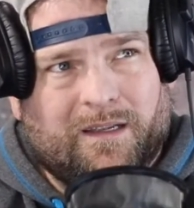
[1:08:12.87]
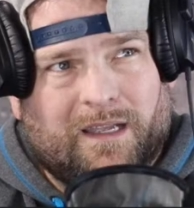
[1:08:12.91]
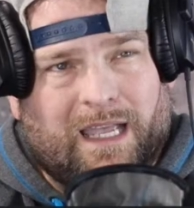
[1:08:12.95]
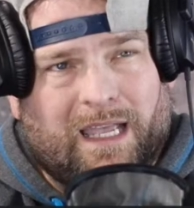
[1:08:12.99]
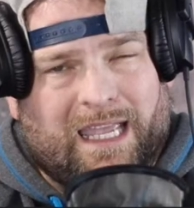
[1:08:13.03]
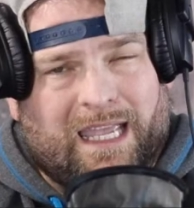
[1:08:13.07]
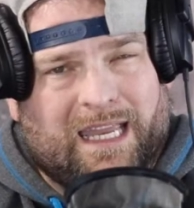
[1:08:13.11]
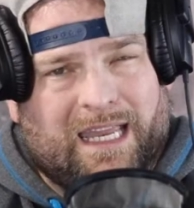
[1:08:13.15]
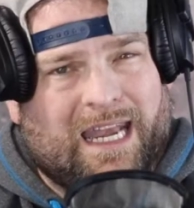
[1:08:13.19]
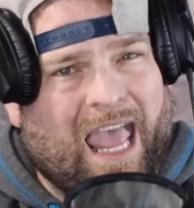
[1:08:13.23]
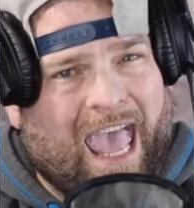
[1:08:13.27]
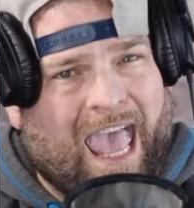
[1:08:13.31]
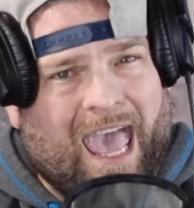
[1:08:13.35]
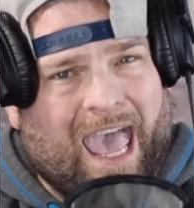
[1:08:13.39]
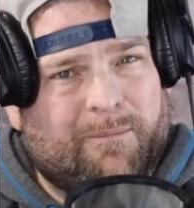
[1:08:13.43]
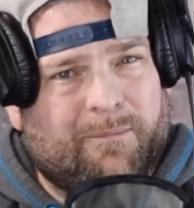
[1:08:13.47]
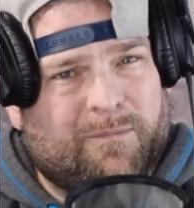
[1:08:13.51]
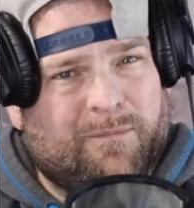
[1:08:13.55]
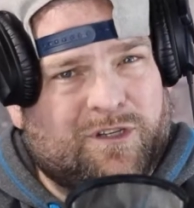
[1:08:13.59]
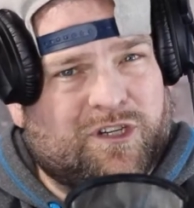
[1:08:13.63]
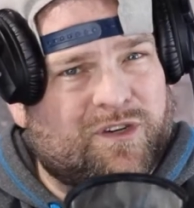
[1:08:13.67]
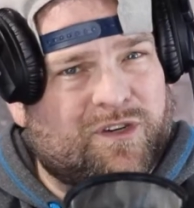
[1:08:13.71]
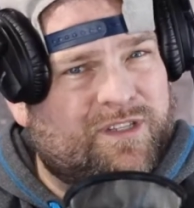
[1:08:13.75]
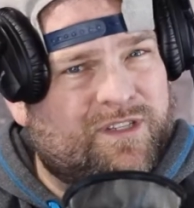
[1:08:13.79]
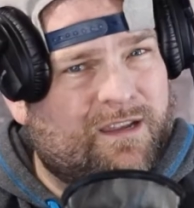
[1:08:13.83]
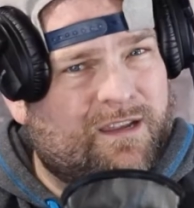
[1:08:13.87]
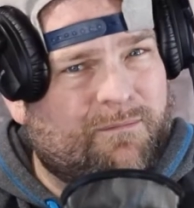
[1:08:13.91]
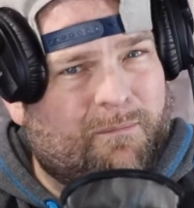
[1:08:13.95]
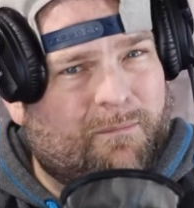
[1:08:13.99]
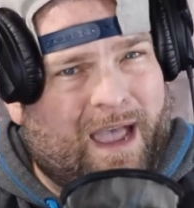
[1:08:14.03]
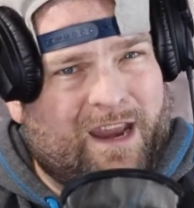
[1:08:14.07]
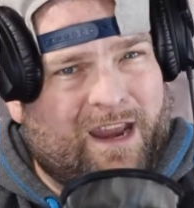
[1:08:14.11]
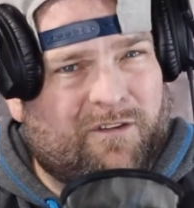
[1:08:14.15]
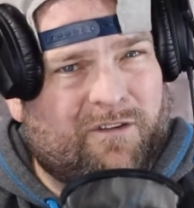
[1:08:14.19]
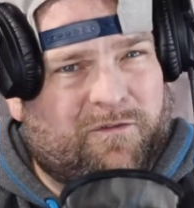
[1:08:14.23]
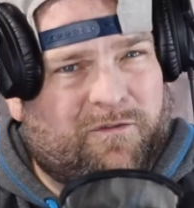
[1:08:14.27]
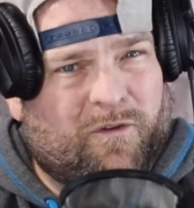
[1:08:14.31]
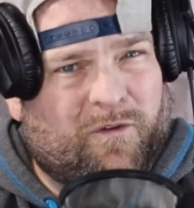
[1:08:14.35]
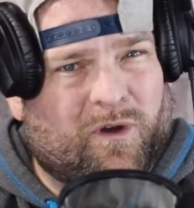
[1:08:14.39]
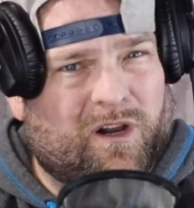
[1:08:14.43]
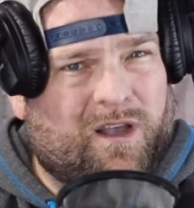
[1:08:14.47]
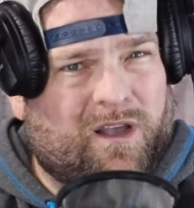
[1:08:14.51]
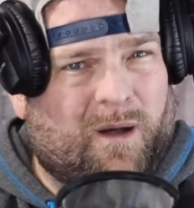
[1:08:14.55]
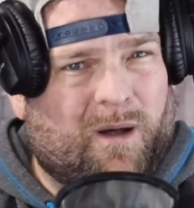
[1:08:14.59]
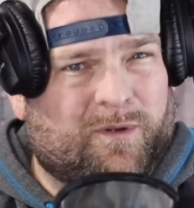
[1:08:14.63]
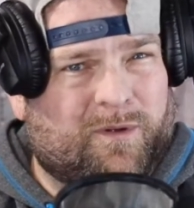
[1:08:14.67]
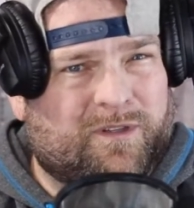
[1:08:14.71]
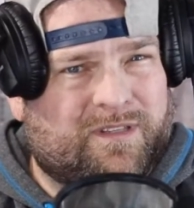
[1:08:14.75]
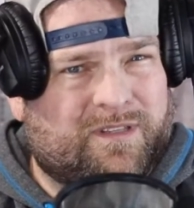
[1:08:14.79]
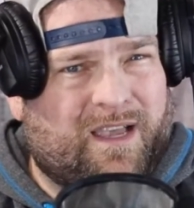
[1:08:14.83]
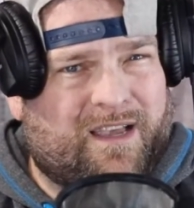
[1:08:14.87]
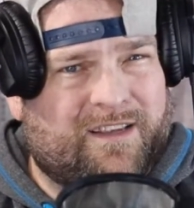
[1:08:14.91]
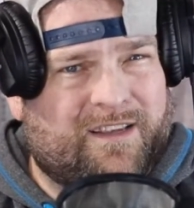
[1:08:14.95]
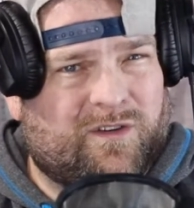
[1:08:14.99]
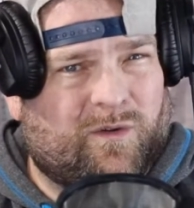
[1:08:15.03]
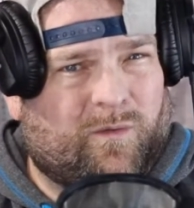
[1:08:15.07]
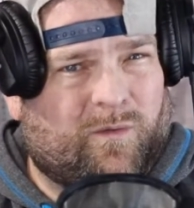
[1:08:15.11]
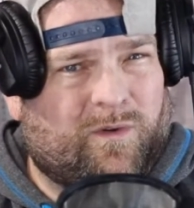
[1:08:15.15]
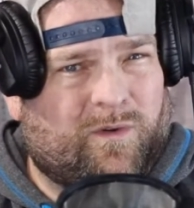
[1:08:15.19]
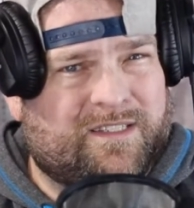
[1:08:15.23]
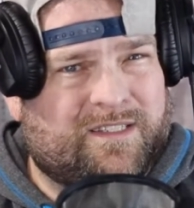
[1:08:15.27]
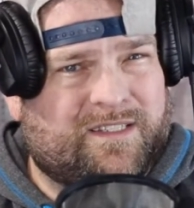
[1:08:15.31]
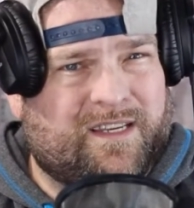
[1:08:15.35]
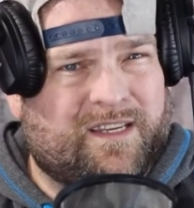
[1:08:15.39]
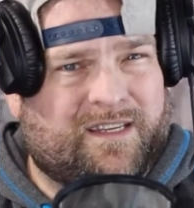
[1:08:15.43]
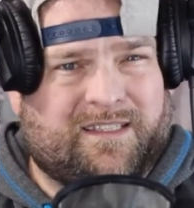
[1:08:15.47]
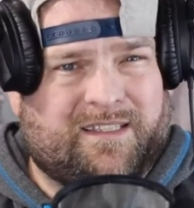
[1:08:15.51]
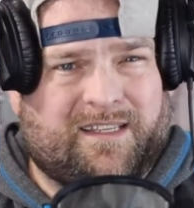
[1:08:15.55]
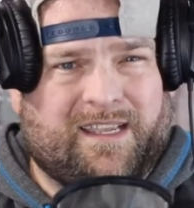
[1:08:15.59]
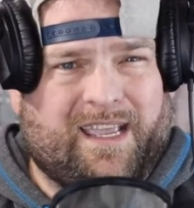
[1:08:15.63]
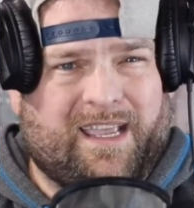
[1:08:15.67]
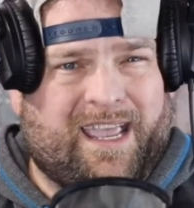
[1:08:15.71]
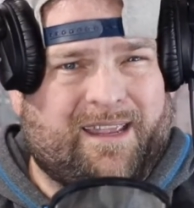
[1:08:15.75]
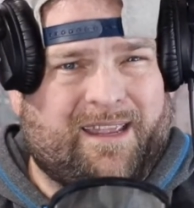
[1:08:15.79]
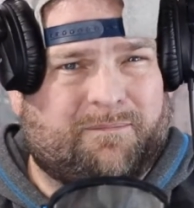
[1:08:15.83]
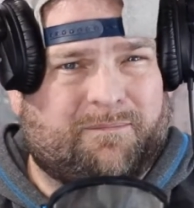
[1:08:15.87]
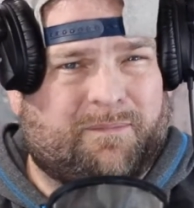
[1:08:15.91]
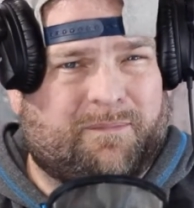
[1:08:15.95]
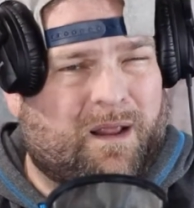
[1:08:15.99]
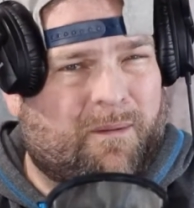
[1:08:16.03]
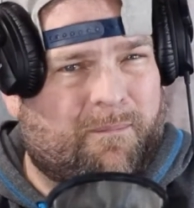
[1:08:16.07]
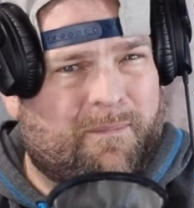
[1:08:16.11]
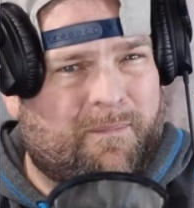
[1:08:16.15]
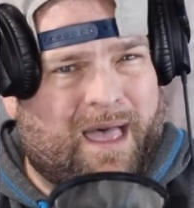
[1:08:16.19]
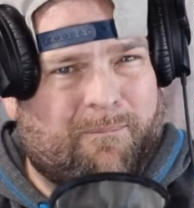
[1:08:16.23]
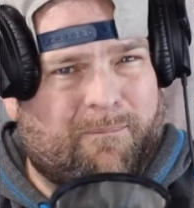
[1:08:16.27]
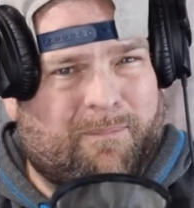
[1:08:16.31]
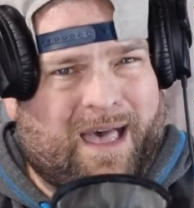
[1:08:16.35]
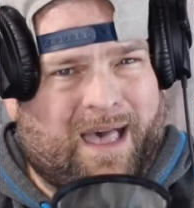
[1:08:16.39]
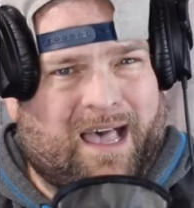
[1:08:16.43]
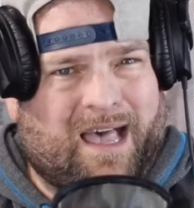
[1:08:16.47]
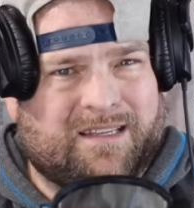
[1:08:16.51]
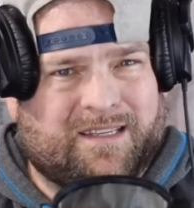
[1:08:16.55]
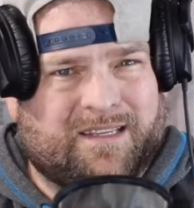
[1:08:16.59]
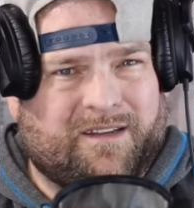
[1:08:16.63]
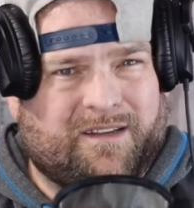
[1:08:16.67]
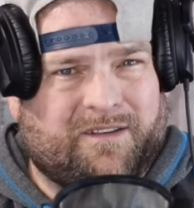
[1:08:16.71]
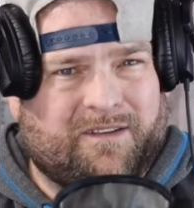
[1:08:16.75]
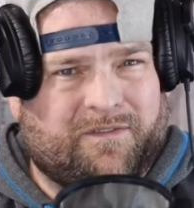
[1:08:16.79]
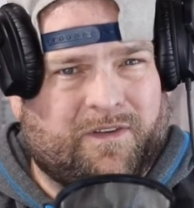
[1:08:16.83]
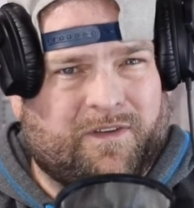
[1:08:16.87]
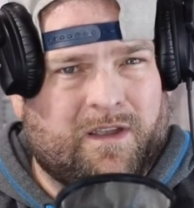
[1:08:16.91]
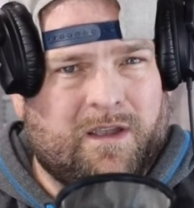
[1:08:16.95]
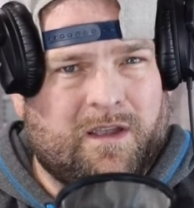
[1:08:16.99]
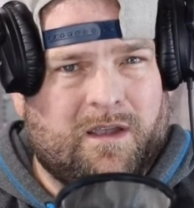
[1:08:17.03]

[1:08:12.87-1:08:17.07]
in the amateurs, he might have fought a couple times at 168, but I'm not positive.